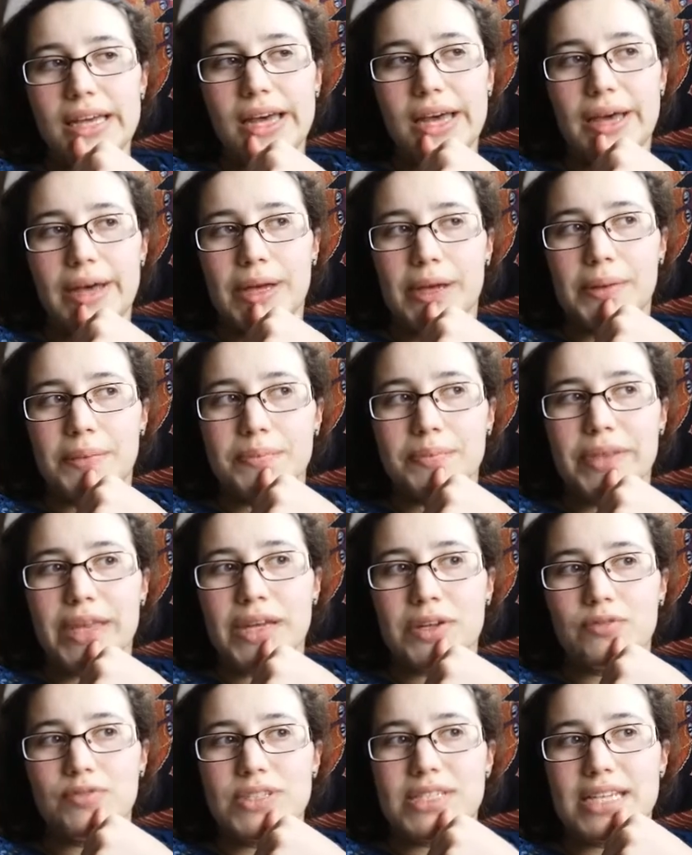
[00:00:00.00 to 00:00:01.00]
Um,
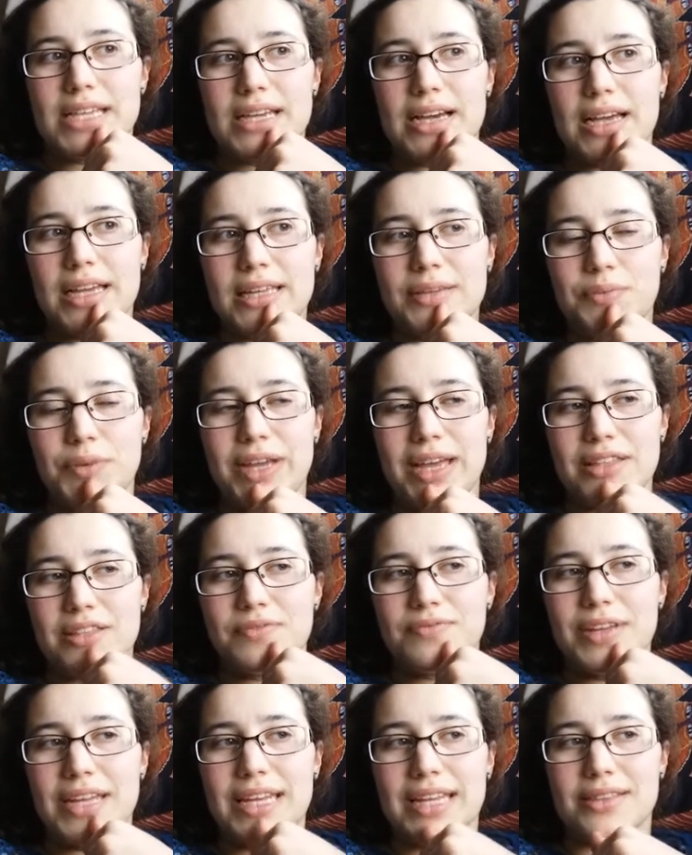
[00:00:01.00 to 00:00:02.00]
and obviously, we get the
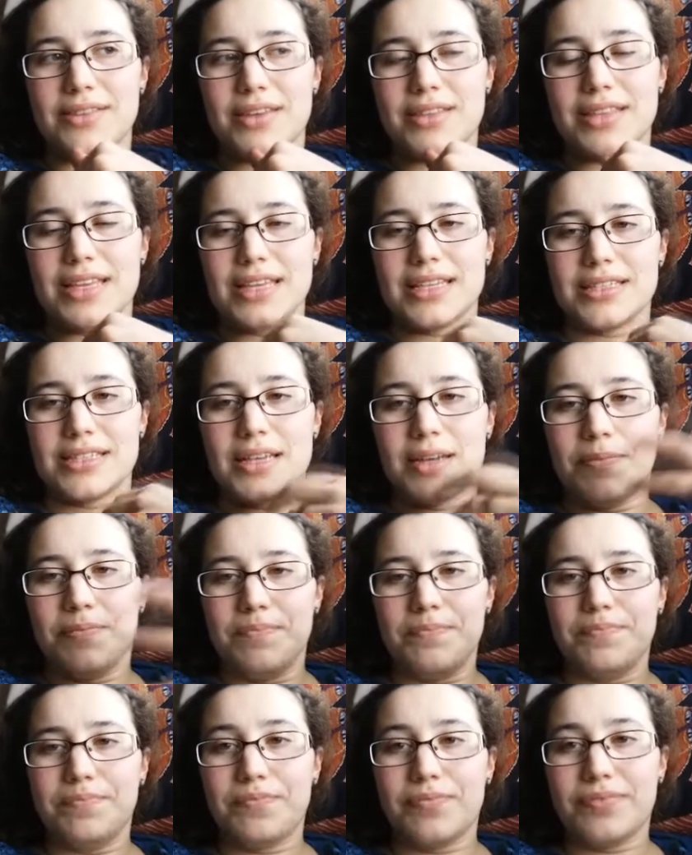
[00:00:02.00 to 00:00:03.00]
feeling that these
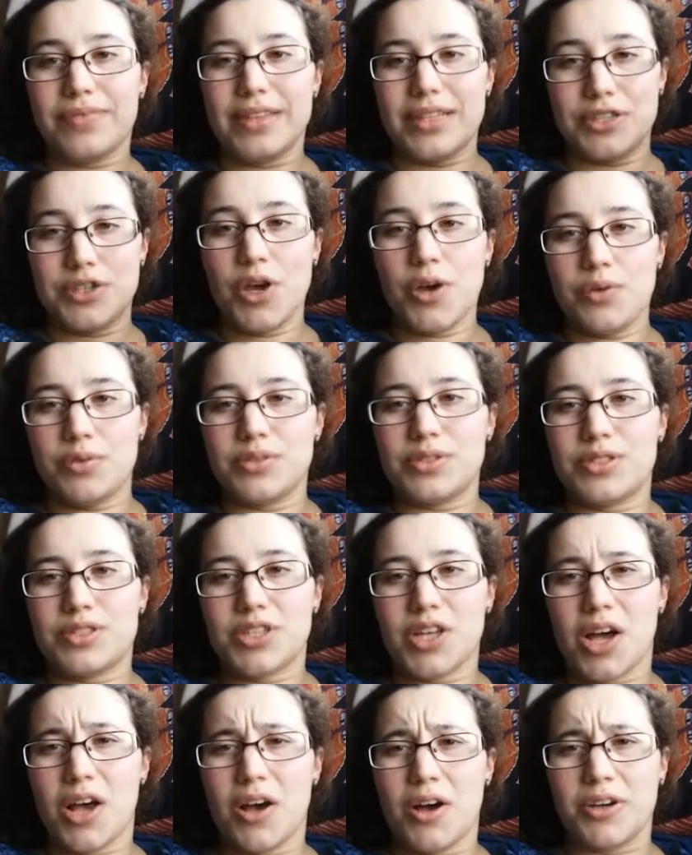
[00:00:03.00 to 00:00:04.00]
um, these
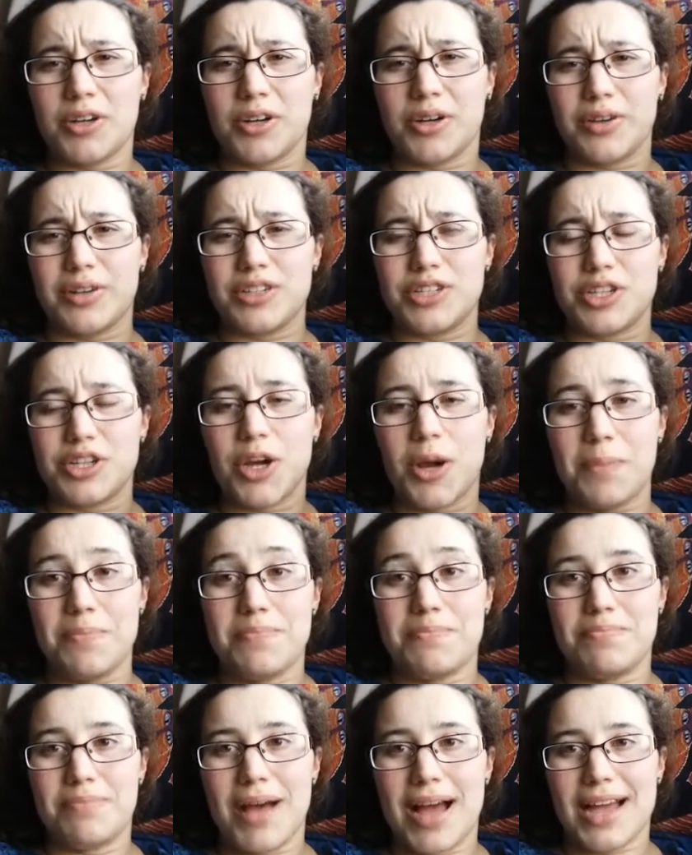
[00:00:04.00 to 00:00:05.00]
ghosts are going to
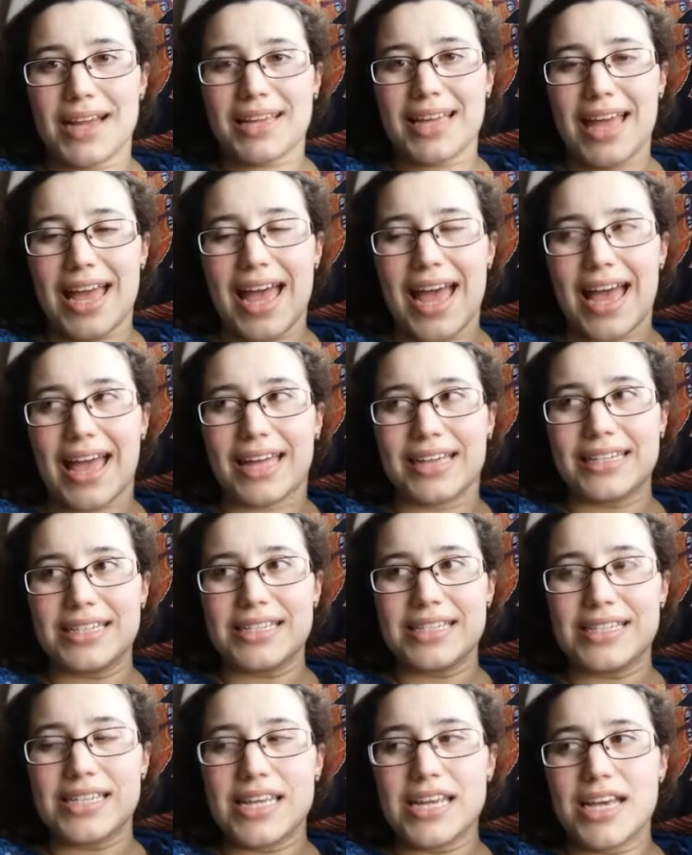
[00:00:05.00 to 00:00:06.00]
come back
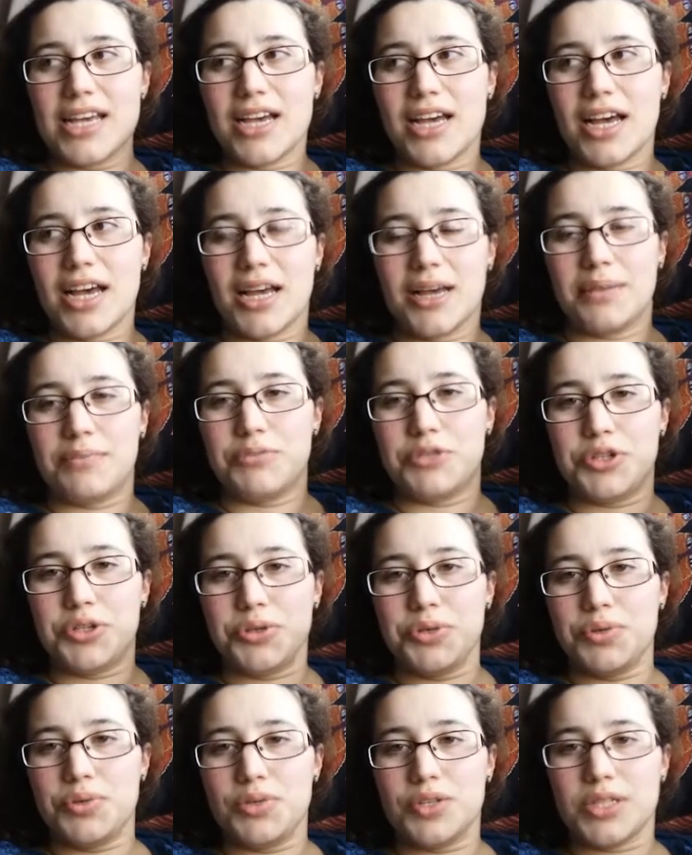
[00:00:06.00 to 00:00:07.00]
and um,
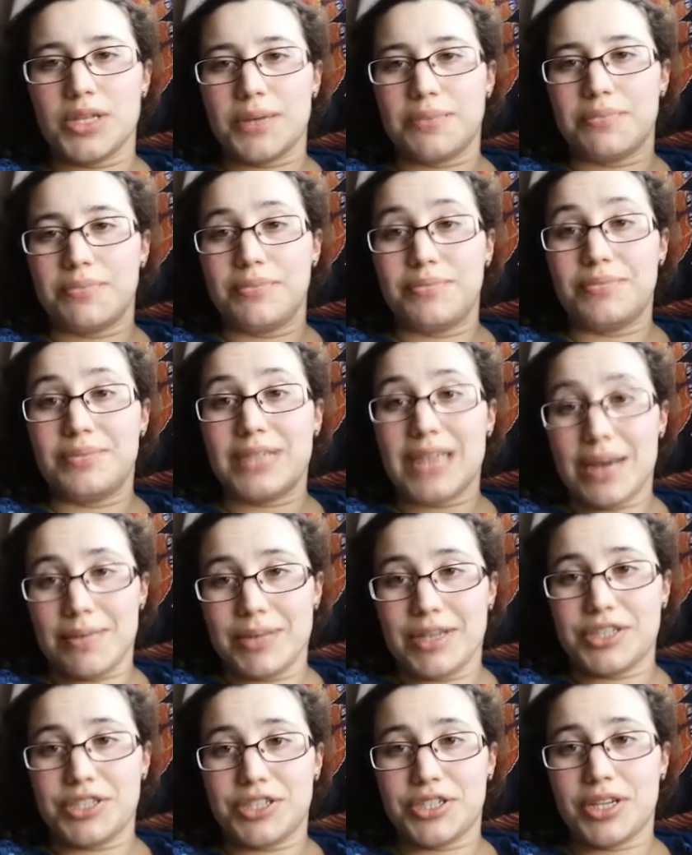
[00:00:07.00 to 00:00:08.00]
do some
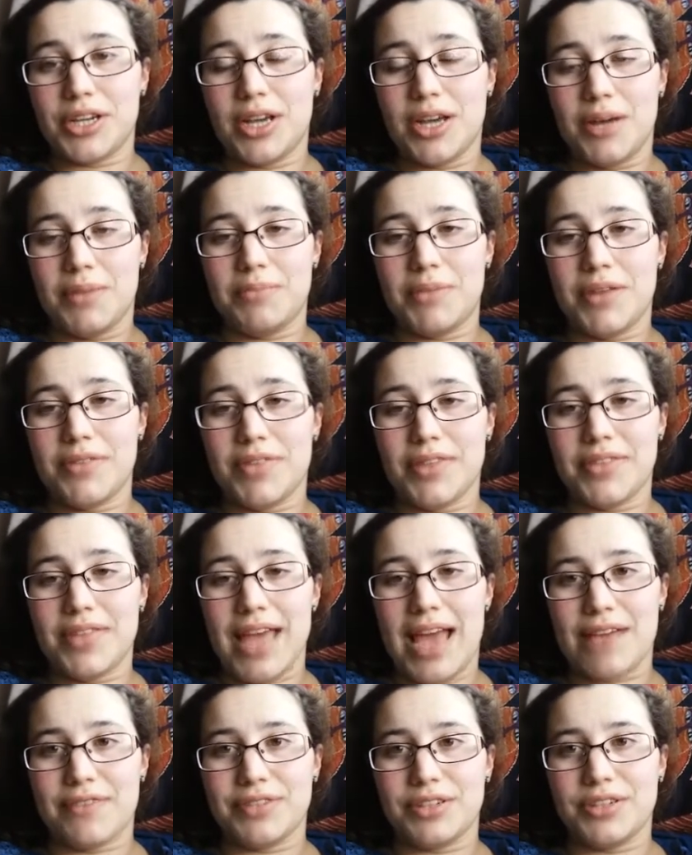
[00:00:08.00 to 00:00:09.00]
damage, um, and that they
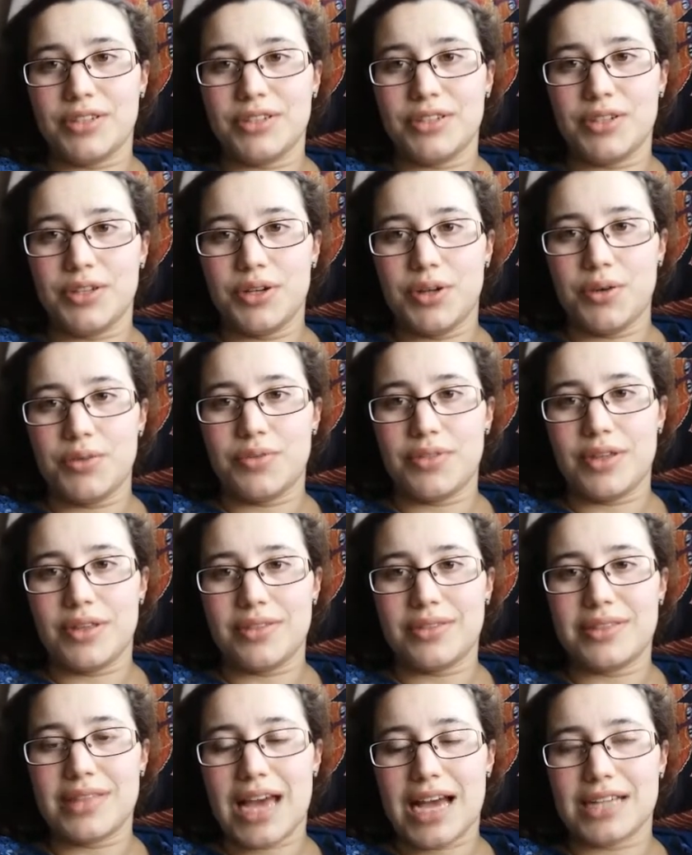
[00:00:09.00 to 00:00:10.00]
haven't, you know,
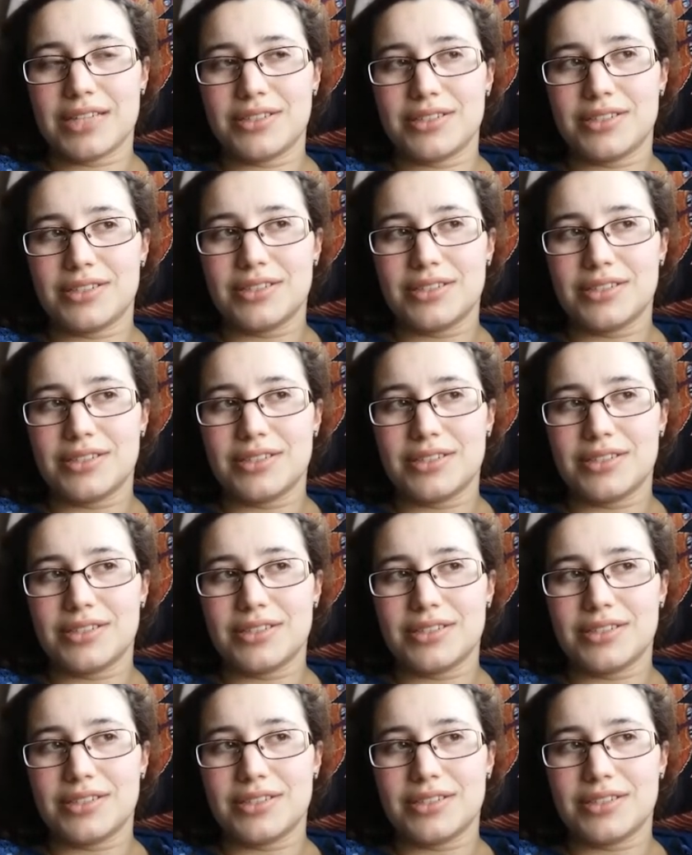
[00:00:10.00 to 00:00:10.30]
that that